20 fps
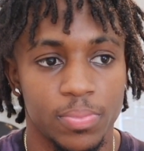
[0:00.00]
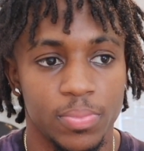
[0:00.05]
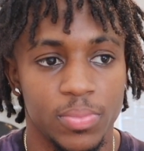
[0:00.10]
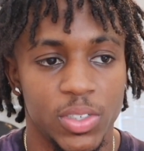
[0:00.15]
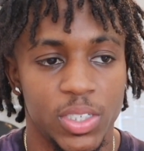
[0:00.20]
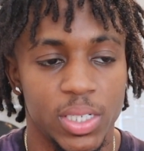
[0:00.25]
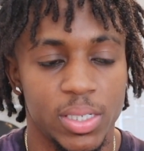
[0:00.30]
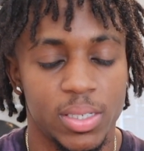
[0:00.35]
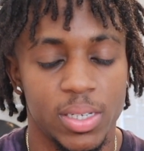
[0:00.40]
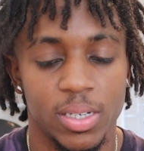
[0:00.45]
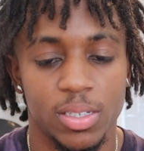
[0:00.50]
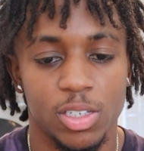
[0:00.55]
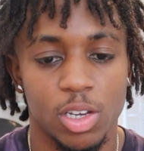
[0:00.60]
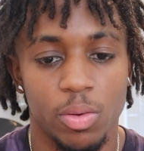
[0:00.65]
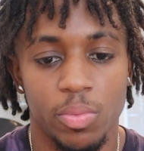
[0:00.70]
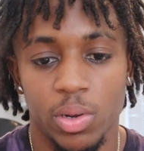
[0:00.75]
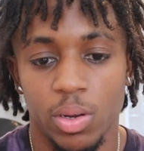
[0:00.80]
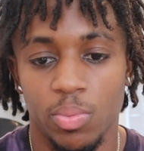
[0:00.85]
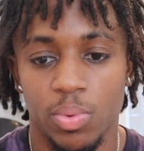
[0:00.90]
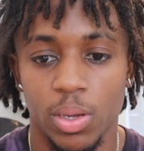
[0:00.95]
Just as so
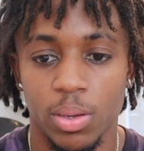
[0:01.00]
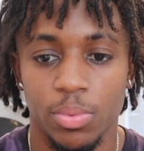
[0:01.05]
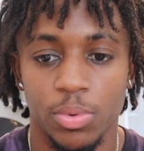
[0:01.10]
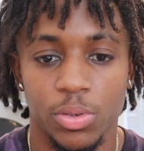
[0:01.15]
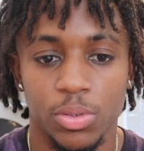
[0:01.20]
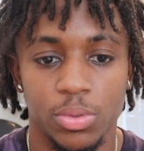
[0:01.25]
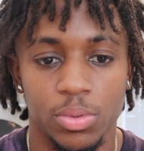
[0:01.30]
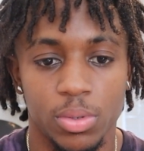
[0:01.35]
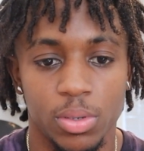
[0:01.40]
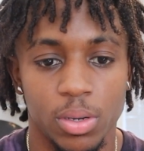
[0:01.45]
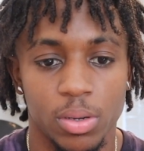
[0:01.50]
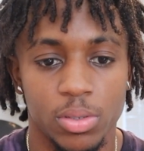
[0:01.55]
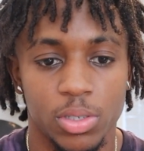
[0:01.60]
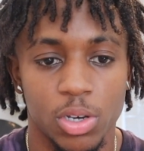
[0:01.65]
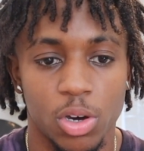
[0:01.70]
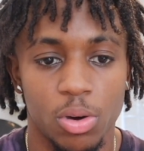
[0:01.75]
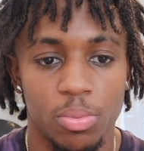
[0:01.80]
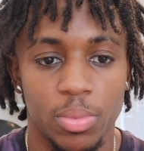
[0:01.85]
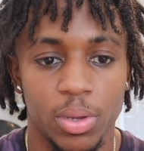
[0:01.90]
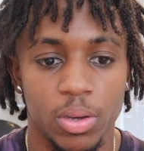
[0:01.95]
many people, you know,
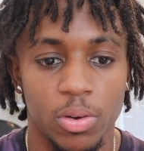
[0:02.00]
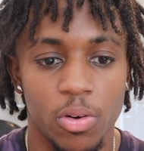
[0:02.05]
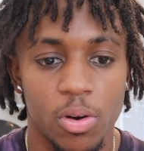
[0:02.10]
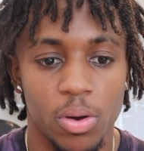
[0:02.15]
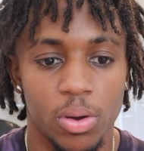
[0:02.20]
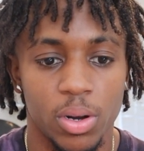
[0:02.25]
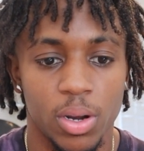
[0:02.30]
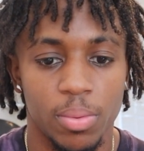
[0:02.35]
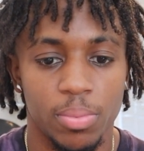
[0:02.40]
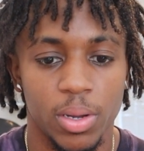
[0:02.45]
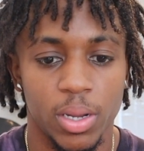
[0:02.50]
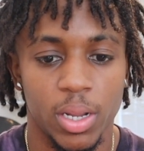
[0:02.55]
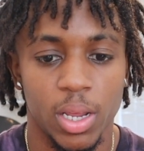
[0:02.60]
told me growing up that